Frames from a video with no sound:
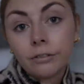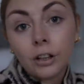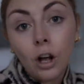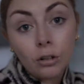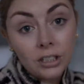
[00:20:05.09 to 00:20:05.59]

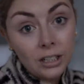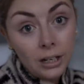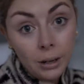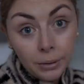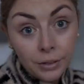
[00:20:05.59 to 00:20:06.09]
vlogged in a
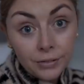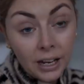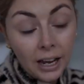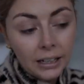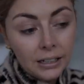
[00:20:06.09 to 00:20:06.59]
couple of
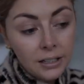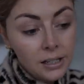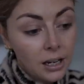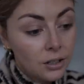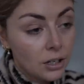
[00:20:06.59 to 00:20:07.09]
days